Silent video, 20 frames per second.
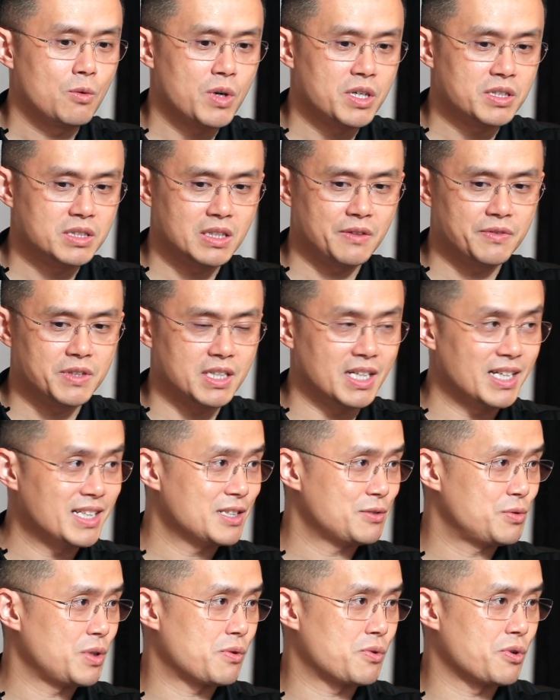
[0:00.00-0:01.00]
Whereas if the
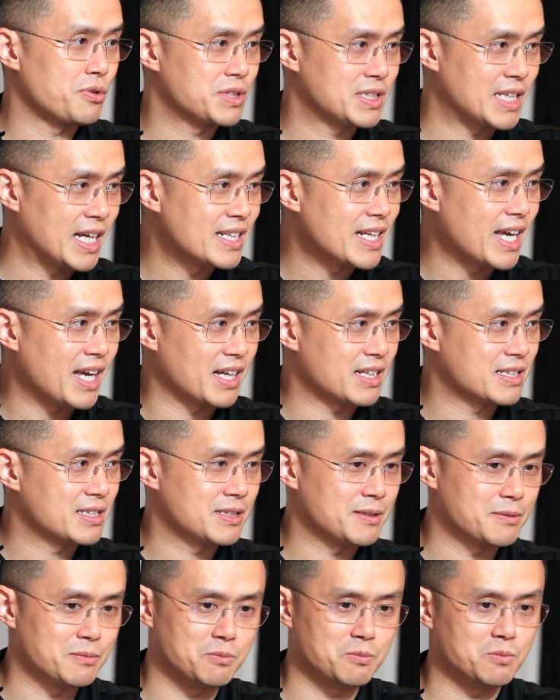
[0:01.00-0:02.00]
industry grows
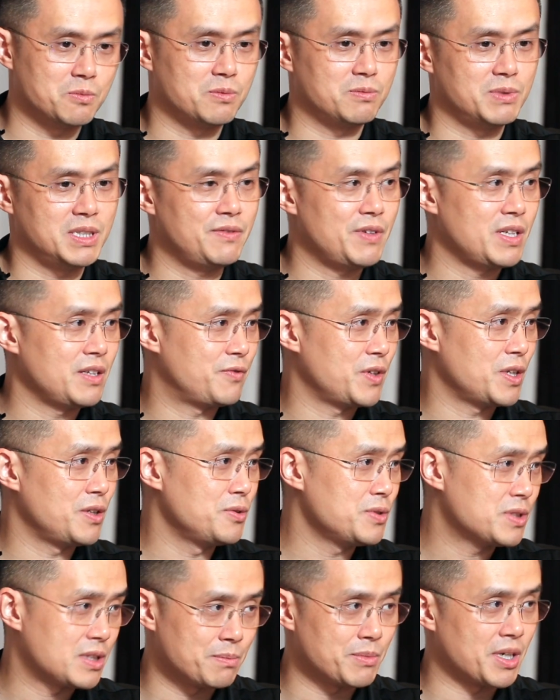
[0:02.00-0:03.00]
10x, even if we
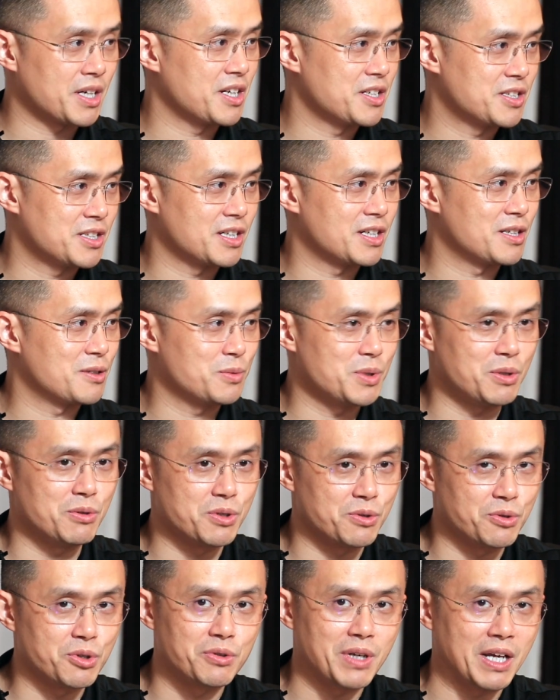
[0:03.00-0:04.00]
lose some market share, we
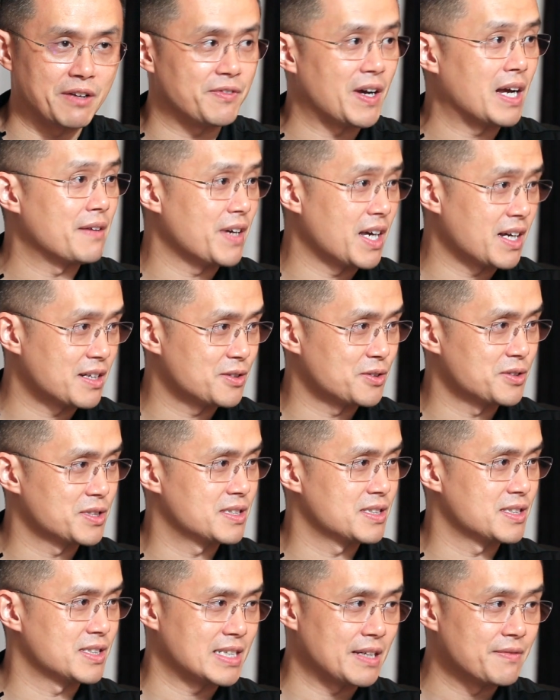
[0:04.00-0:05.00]
will grow like 5x or
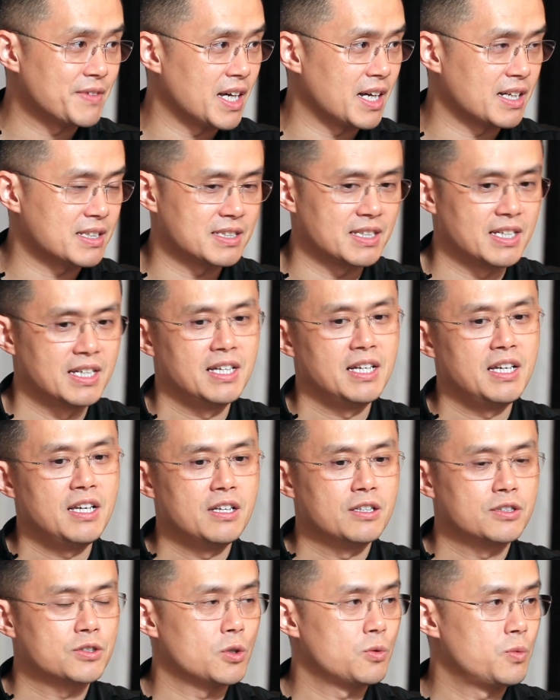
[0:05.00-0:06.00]
7x.
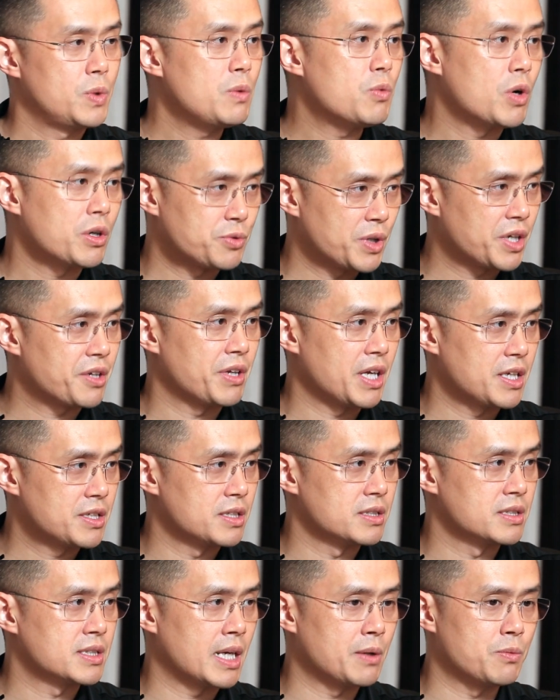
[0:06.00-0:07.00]
So we want
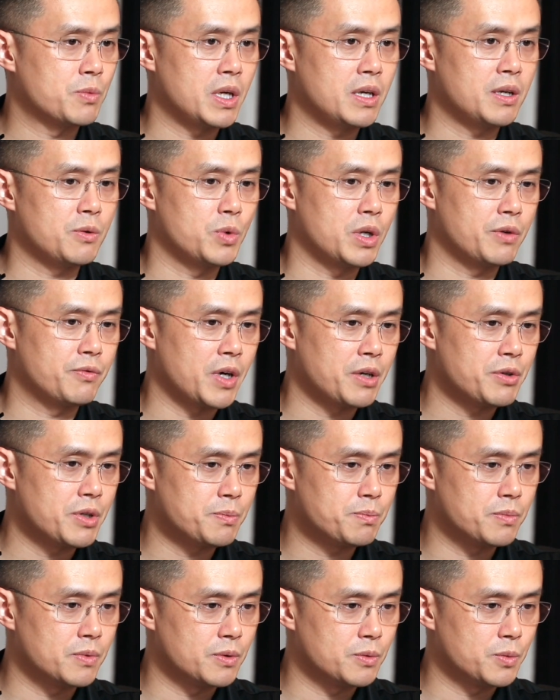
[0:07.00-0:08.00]
regulations, and we we
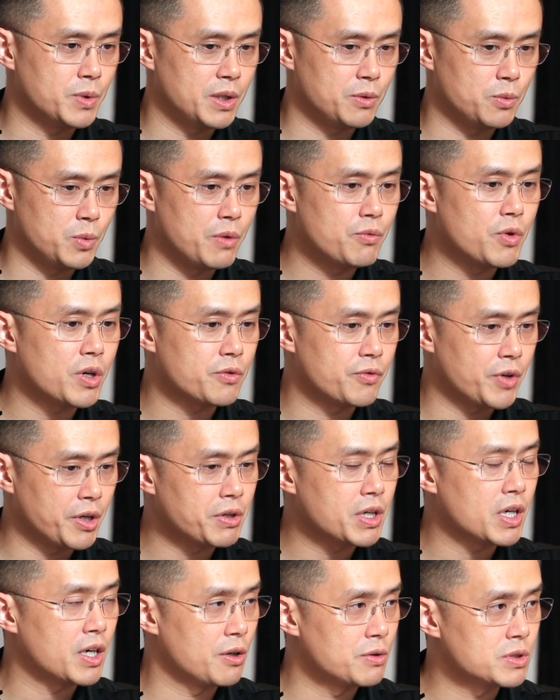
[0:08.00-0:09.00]
very we, we work
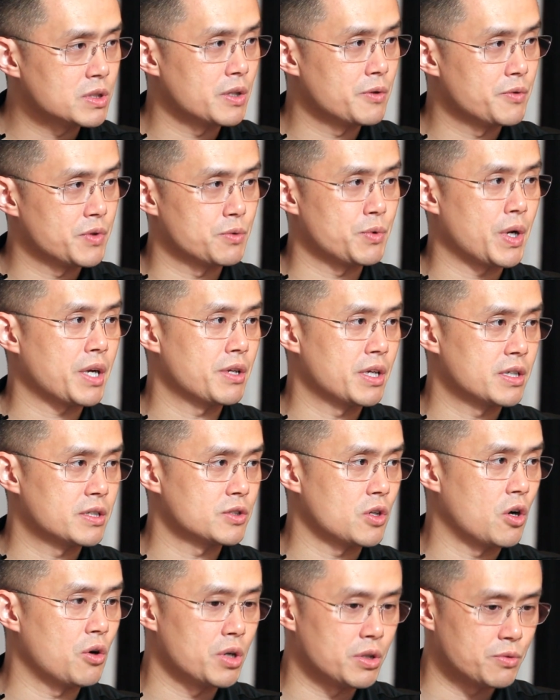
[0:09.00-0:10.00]
very closely with the
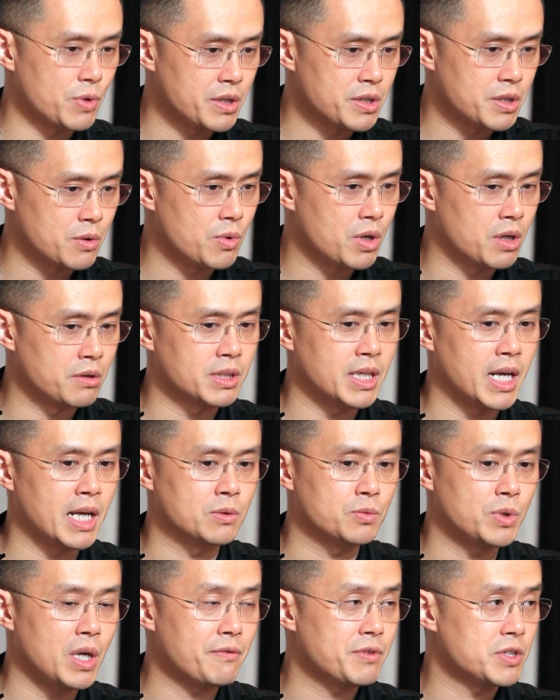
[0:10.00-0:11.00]
regulators all around the world,
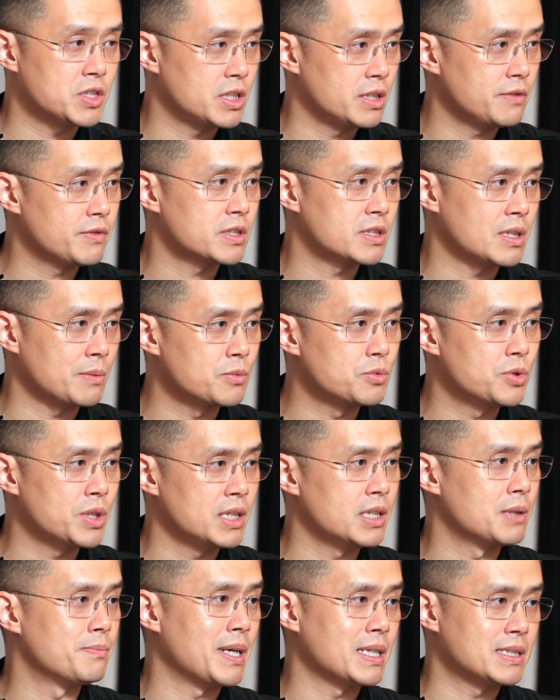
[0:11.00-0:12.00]
and we have achieved some
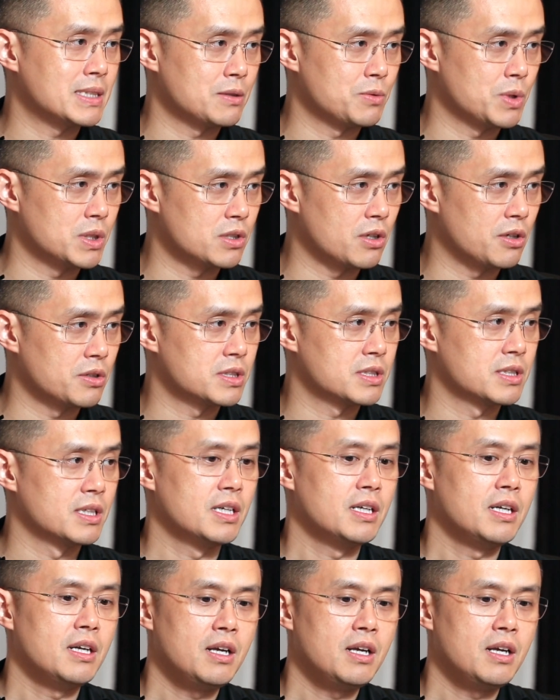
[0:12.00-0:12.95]
really amazing results.